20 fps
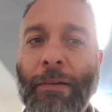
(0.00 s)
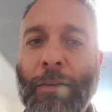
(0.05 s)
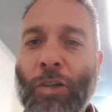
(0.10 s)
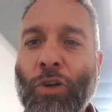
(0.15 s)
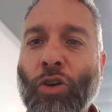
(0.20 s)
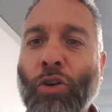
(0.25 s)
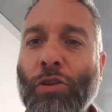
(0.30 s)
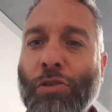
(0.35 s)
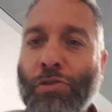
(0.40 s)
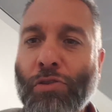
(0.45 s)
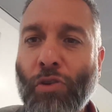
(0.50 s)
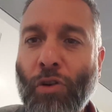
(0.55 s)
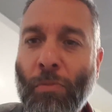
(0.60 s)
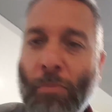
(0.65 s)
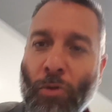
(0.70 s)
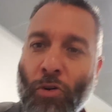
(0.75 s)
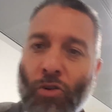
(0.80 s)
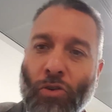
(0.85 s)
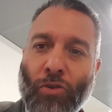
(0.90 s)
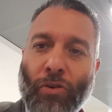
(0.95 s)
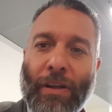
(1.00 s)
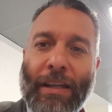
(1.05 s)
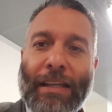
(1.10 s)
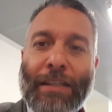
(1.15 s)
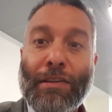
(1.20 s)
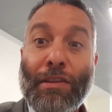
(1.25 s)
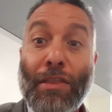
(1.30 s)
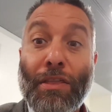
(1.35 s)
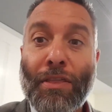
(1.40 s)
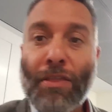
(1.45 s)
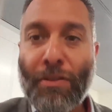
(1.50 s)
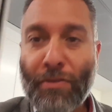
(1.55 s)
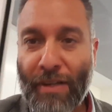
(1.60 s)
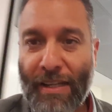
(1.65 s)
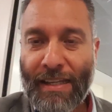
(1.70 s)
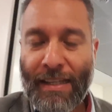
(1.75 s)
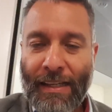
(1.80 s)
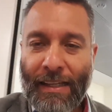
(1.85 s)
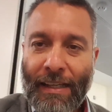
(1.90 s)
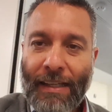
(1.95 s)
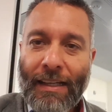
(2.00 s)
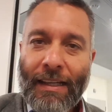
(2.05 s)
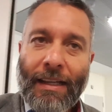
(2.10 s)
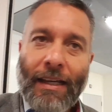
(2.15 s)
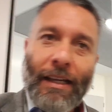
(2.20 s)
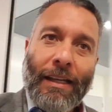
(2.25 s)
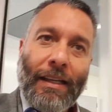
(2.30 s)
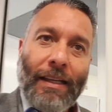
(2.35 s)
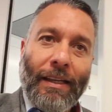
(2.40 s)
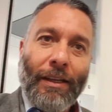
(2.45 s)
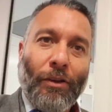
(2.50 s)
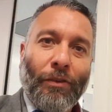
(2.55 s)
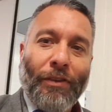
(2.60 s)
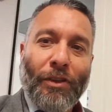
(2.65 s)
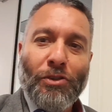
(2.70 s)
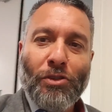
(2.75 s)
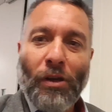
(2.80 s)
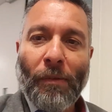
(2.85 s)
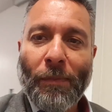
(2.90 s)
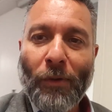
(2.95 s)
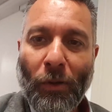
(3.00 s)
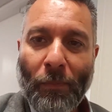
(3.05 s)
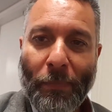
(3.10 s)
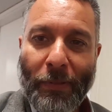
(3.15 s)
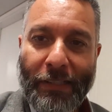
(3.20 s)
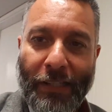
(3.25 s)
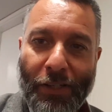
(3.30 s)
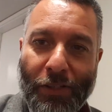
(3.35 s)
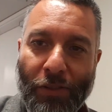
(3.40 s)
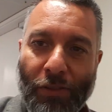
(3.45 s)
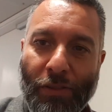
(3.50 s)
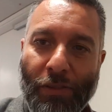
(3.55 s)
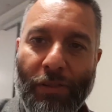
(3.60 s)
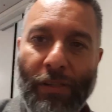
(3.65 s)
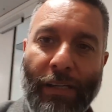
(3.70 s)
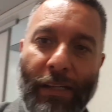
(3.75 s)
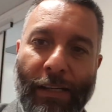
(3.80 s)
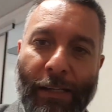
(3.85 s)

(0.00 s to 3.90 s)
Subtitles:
goals or more in 3 of the top competitions.